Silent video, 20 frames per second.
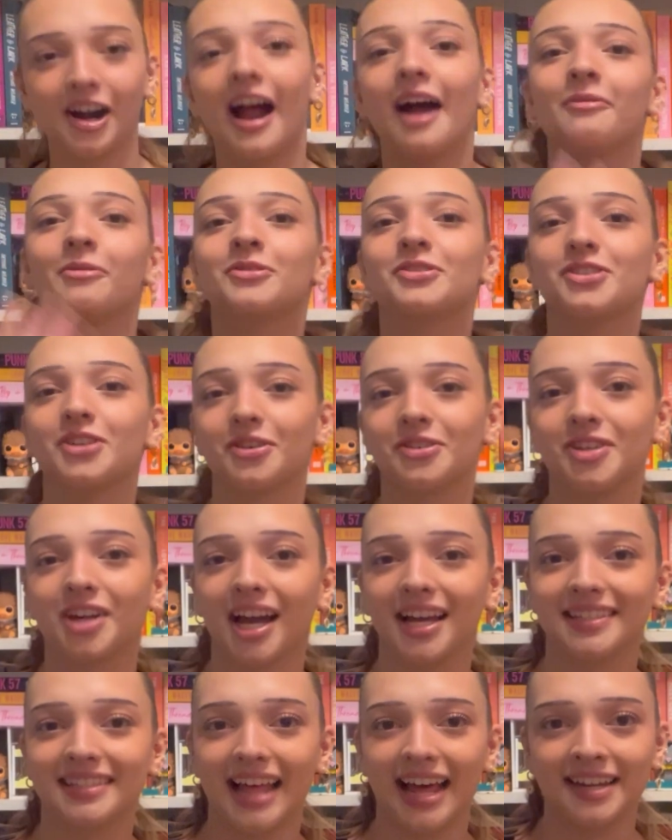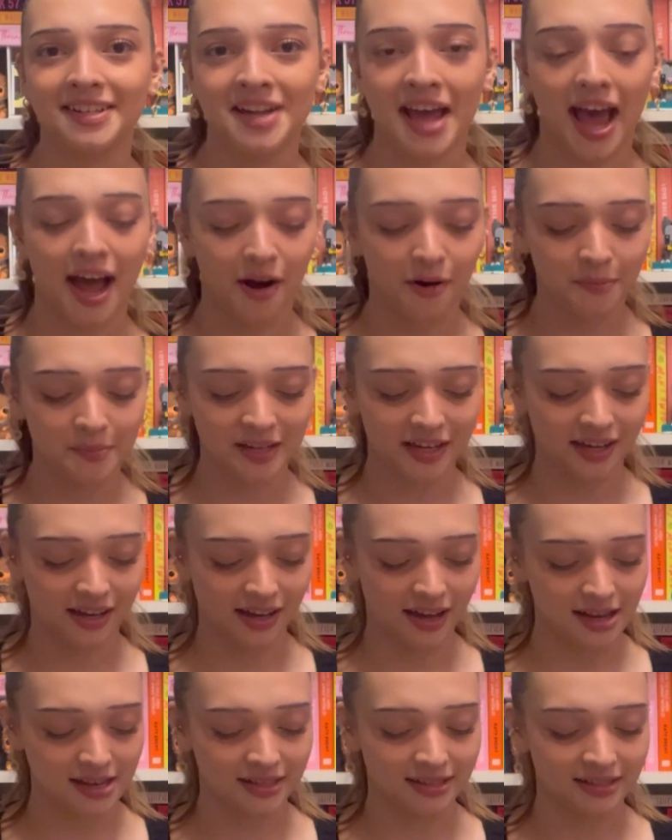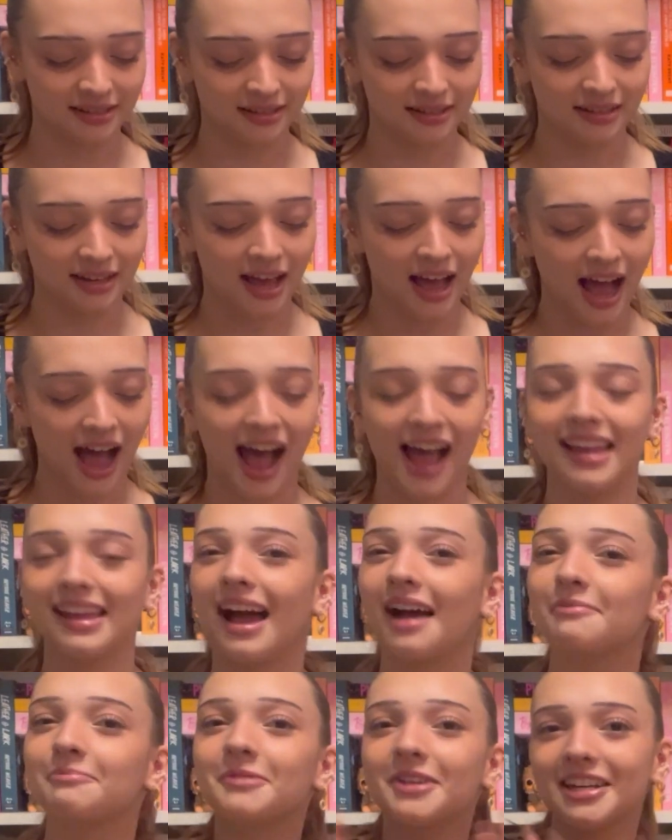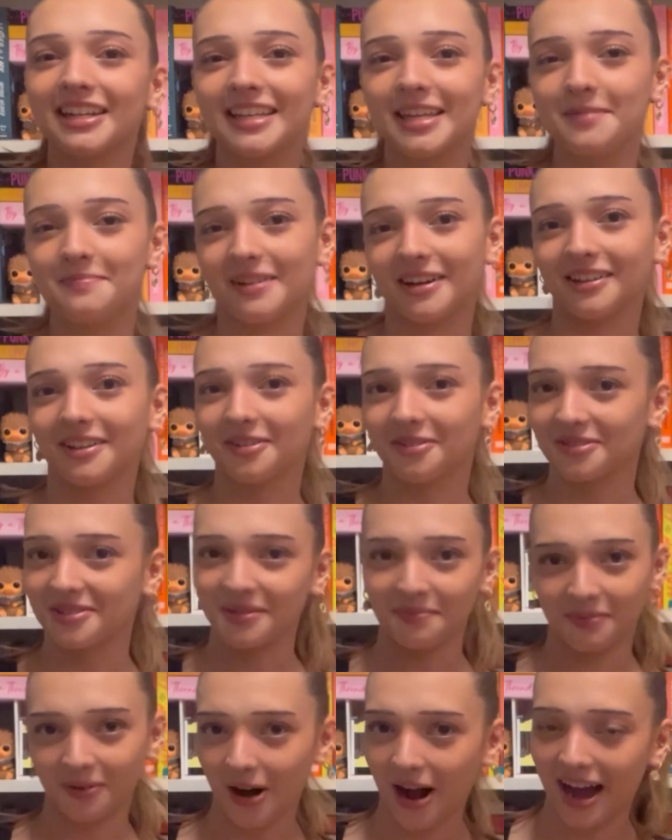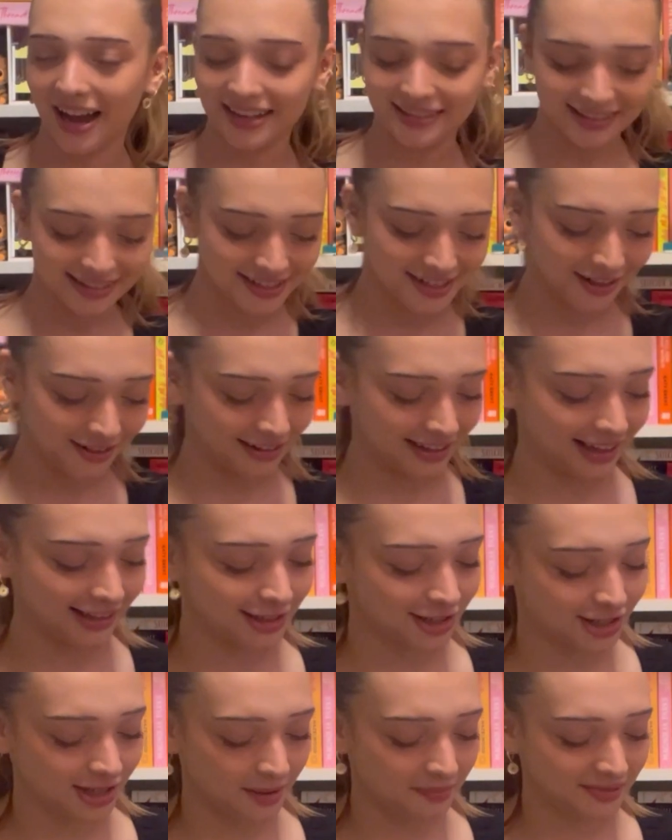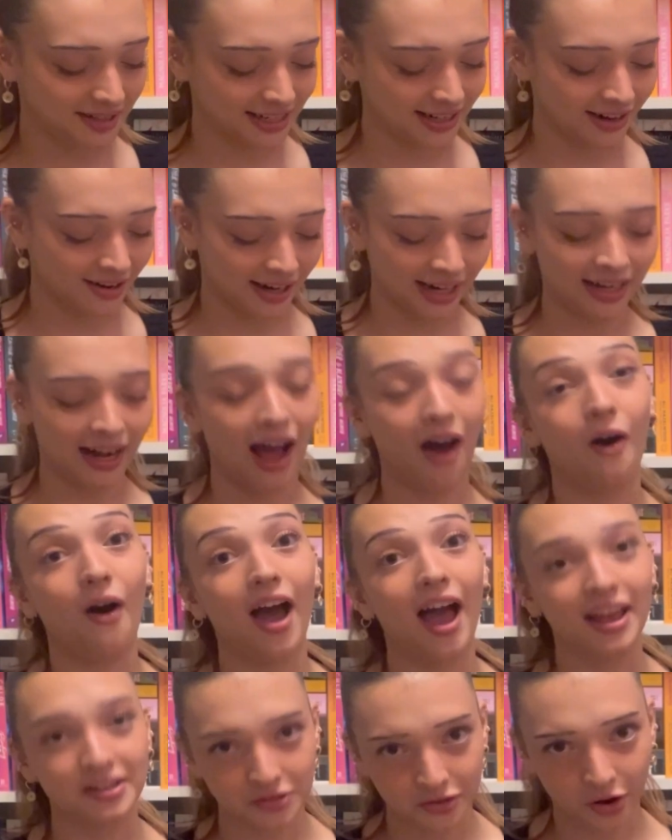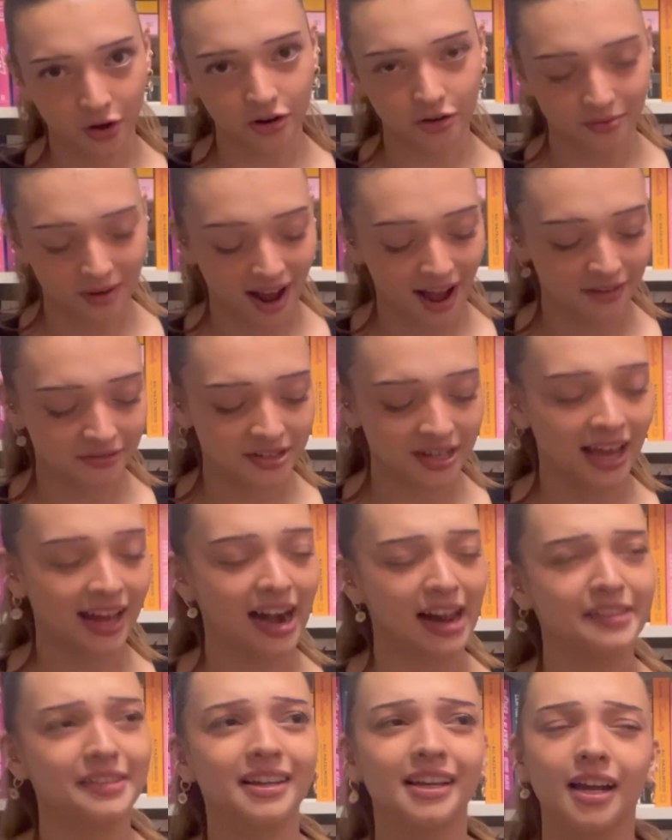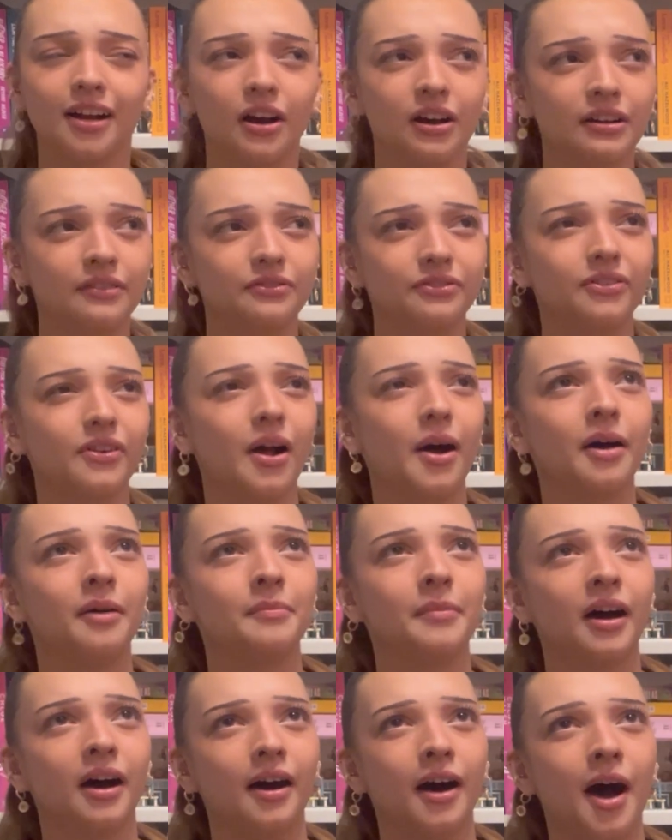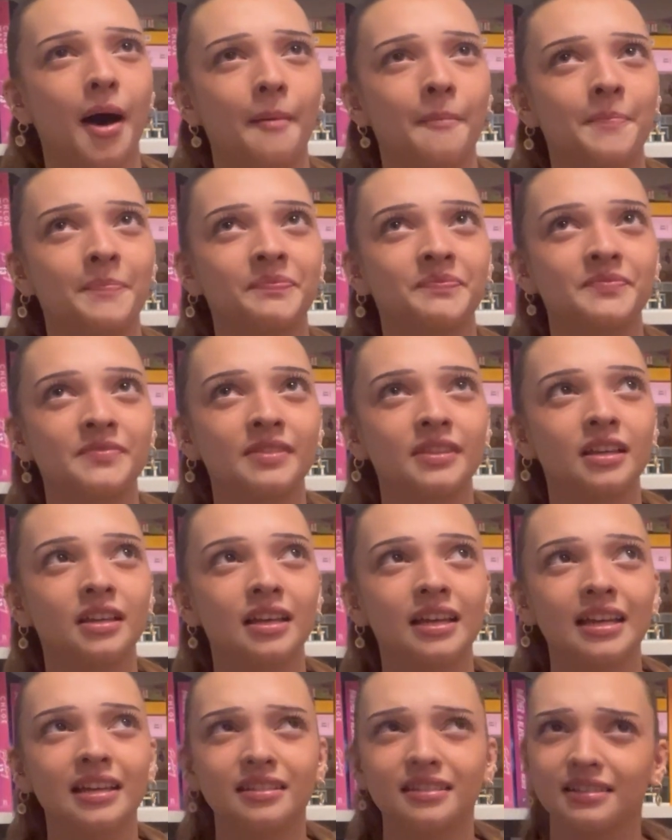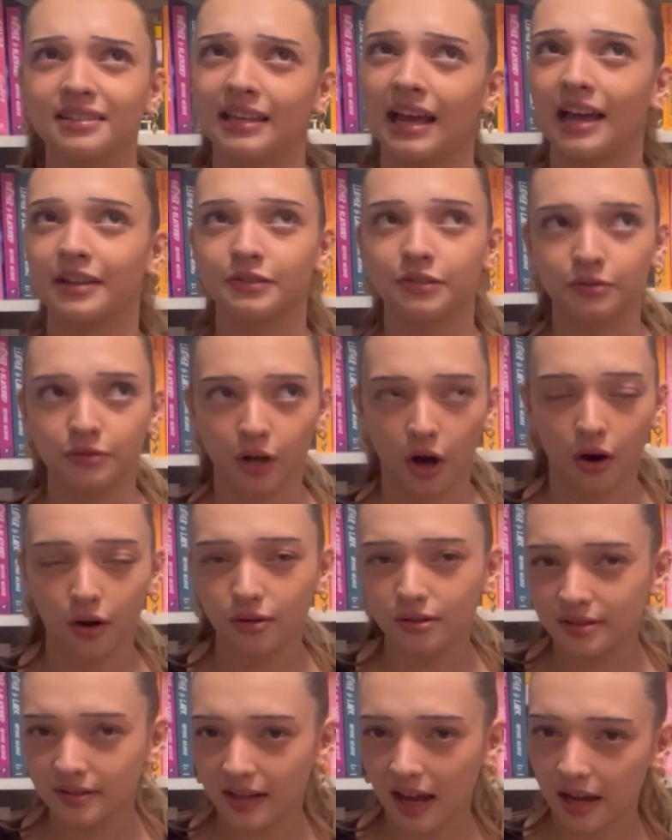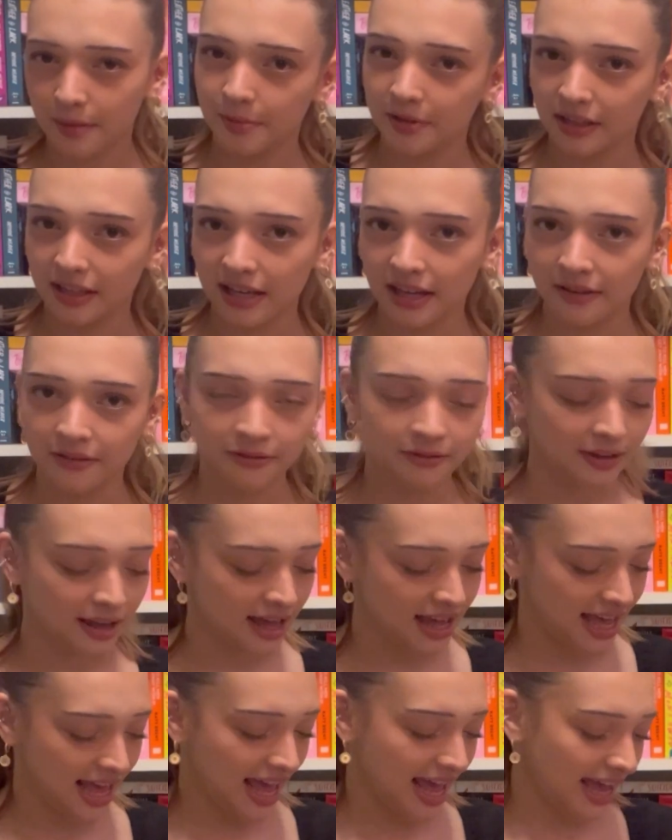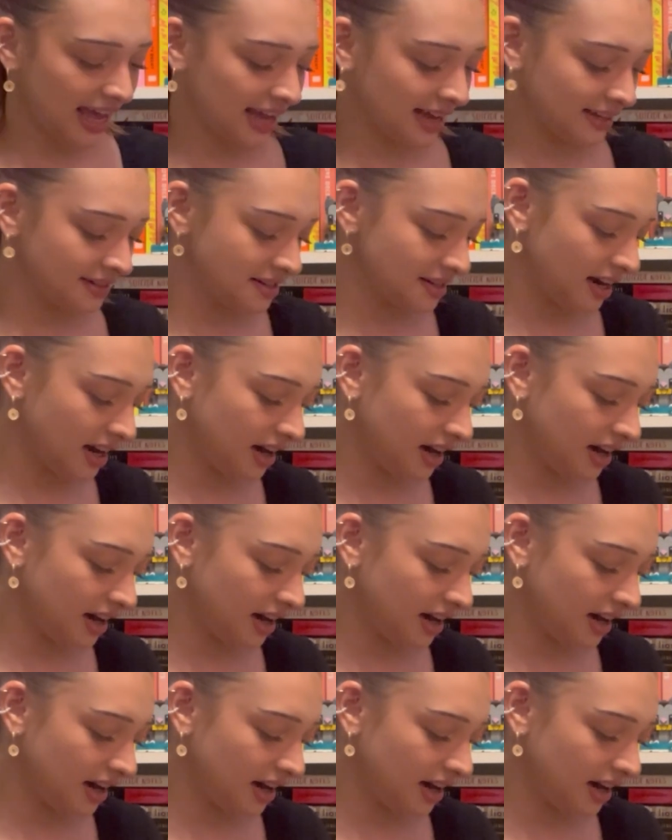I won't show you guys that now because I'm going to keep it a little surprise until it gets shipped here. It has not arrived yet. I think I got it from Zazu Dolls, I believe. And